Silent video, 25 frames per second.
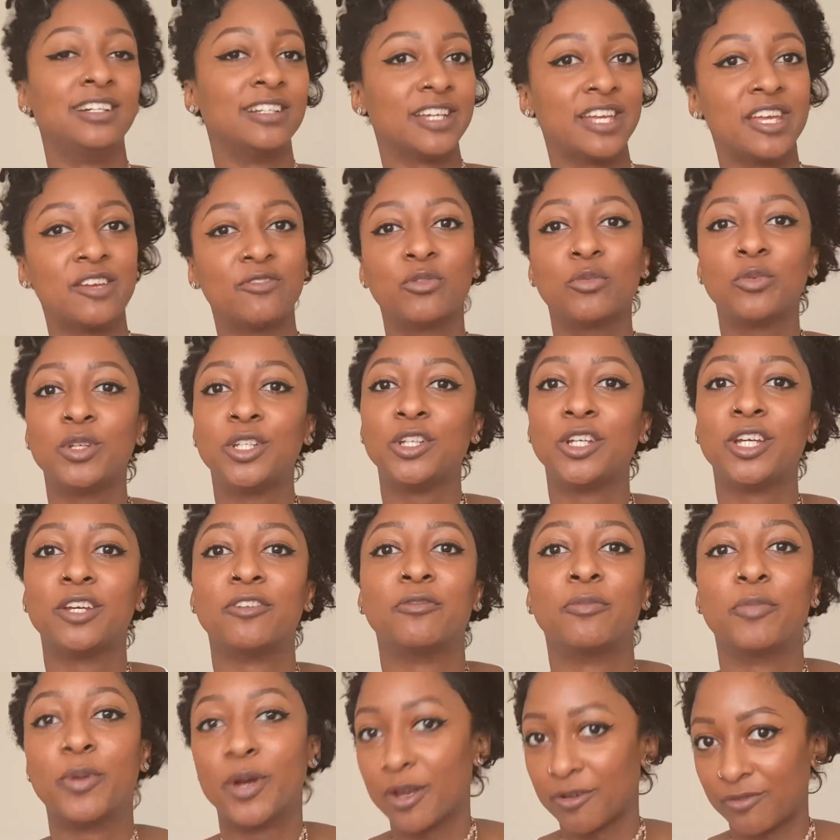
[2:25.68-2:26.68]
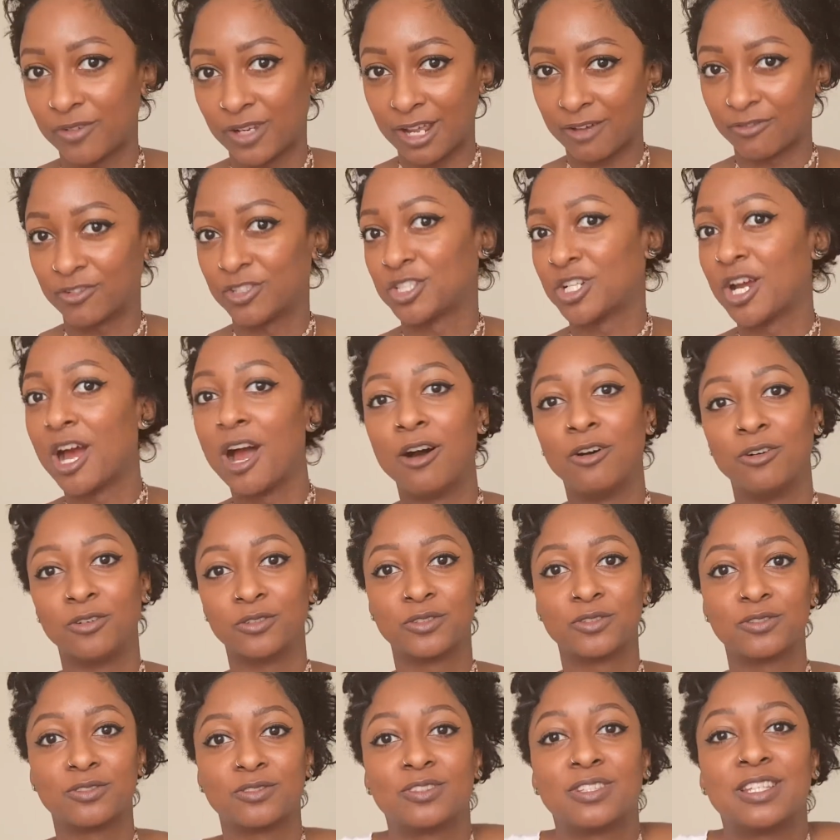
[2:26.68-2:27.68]
even when you give birth and have a
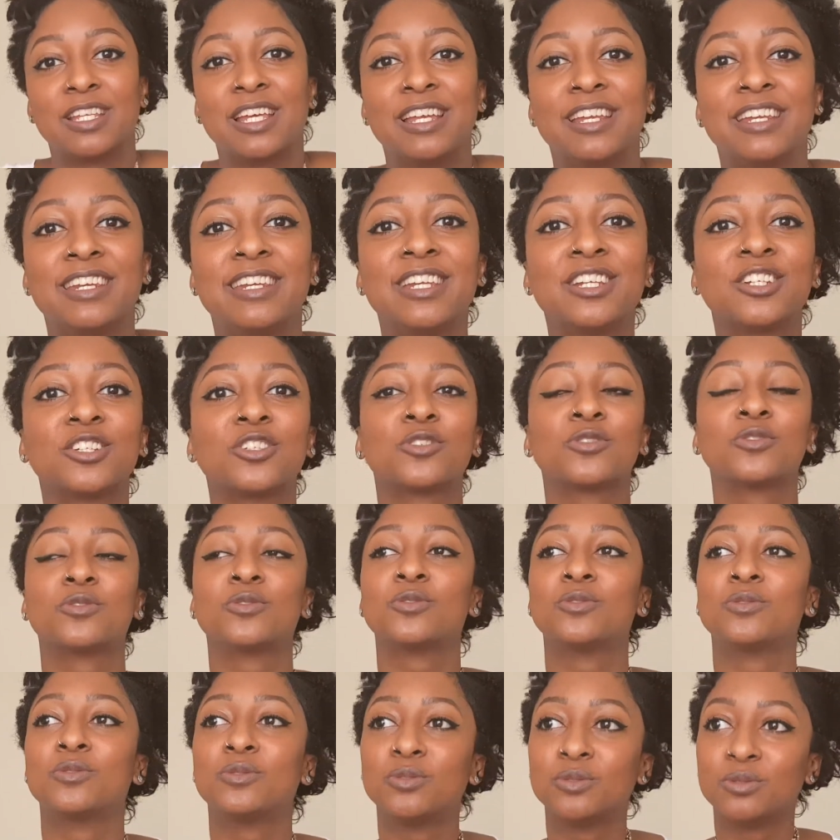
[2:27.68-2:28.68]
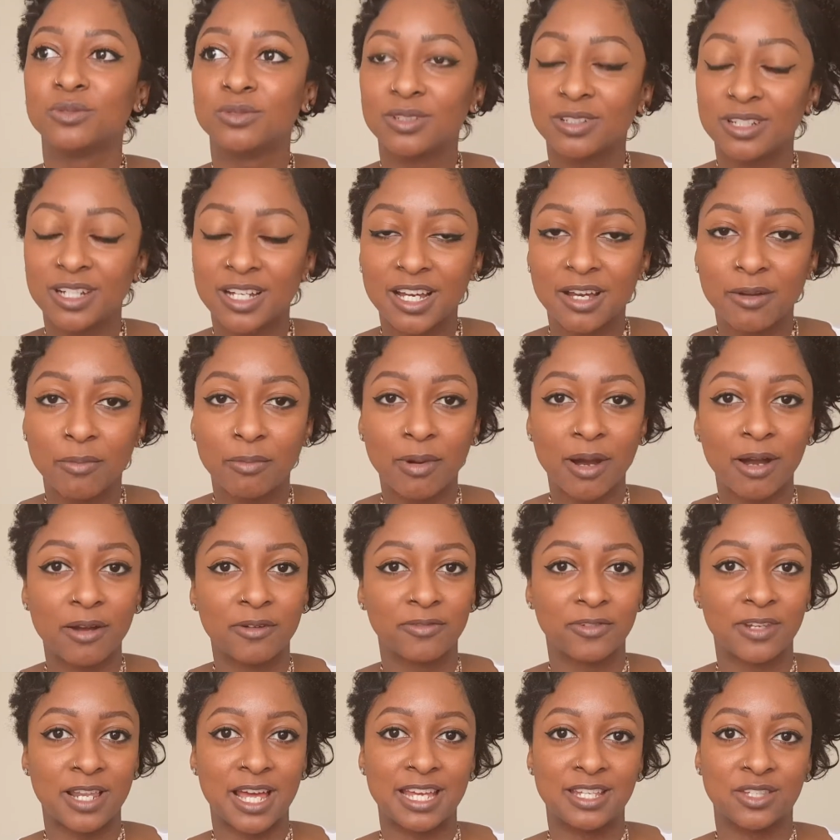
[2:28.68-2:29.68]
child, the initial
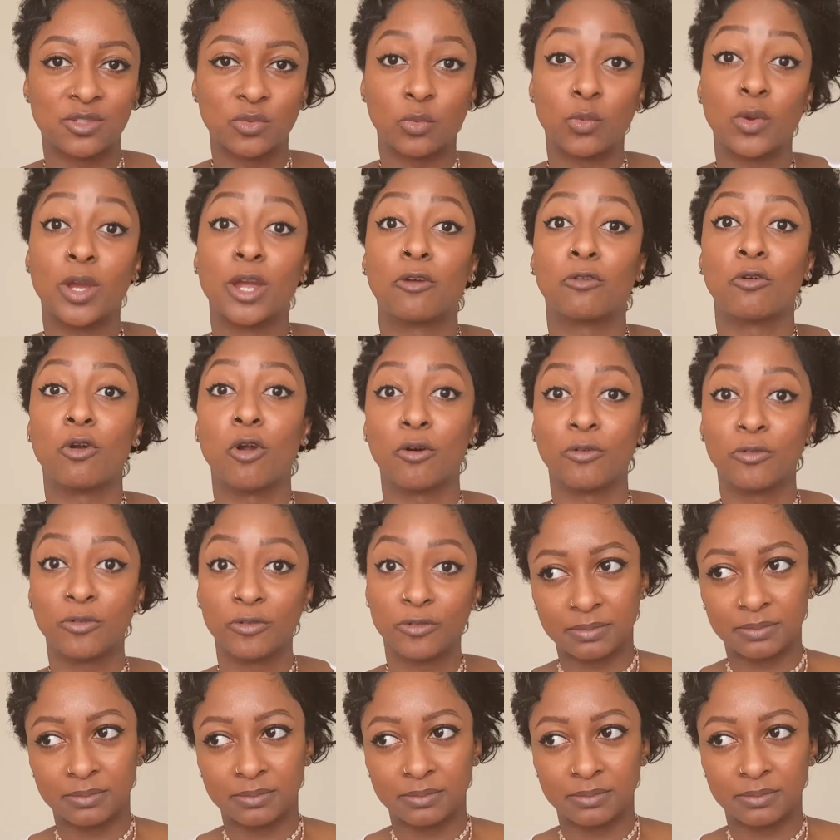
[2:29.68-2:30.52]
butterflies wear off.